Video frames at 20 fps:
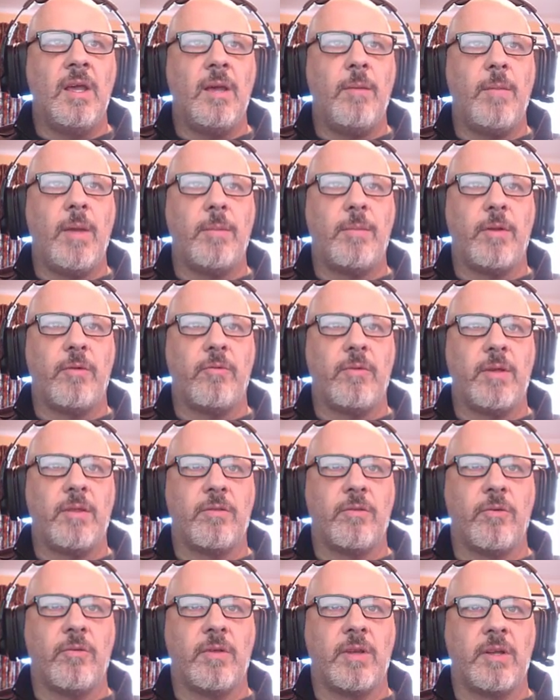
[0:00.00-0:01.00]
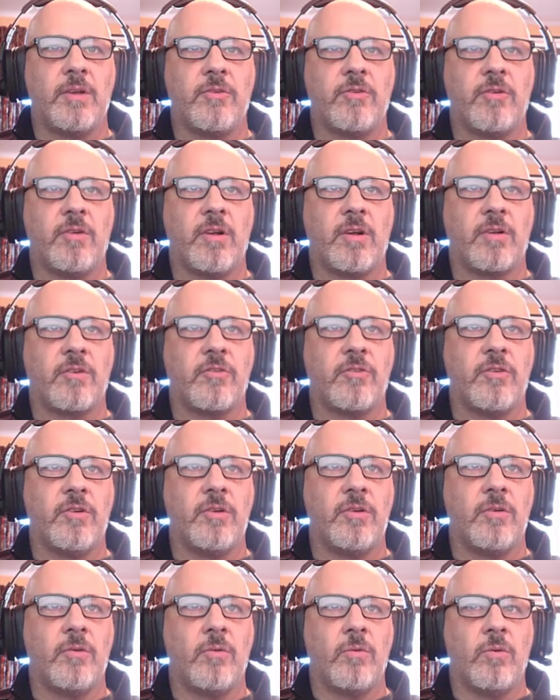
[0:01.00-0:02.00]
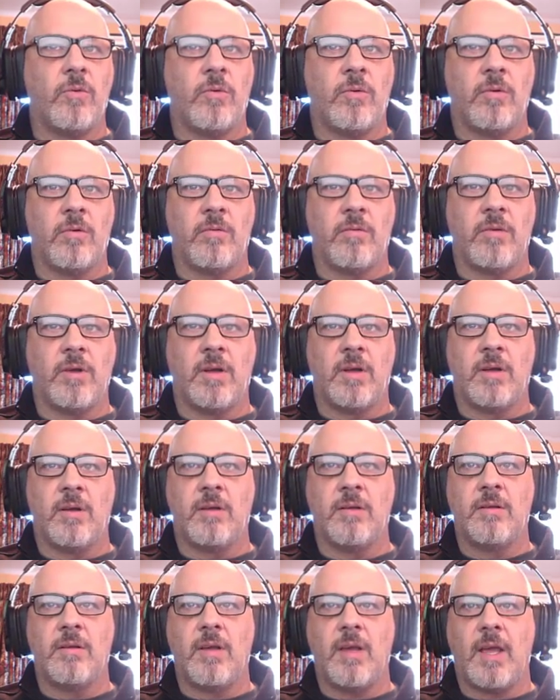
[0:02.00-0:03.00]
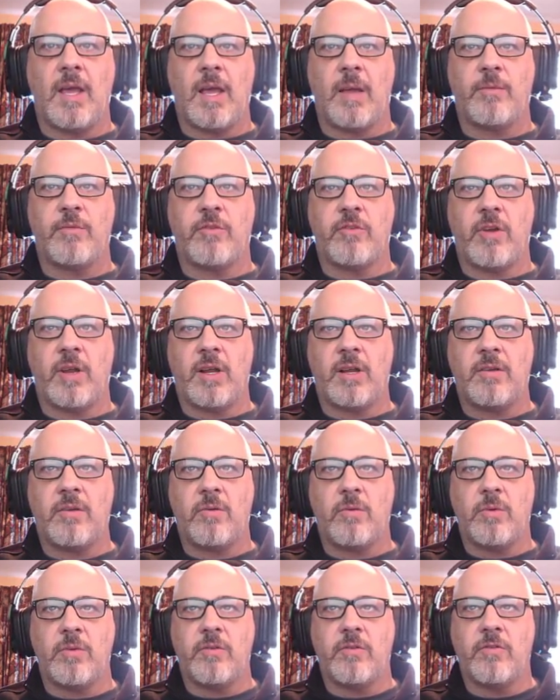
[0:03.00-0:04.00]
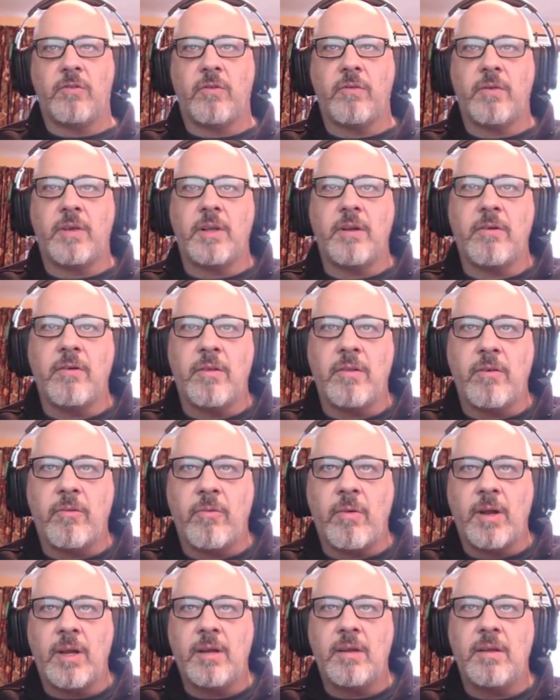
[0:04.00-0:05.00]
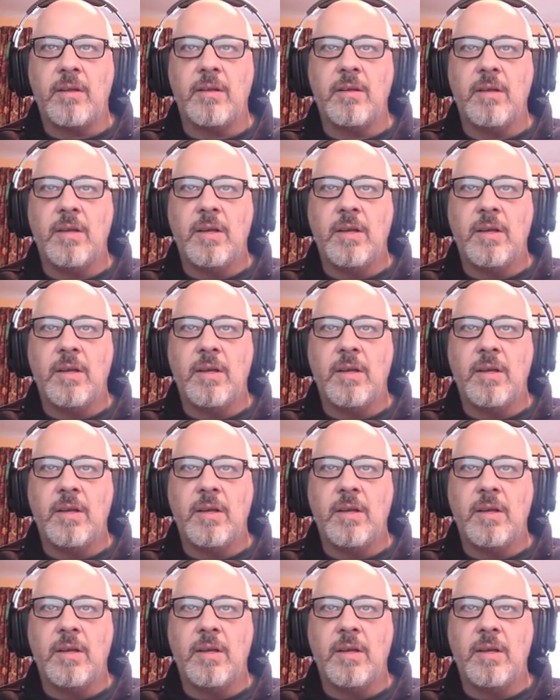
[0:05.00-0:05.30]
Maybe read through the introduction or abstract, which is over here on the right.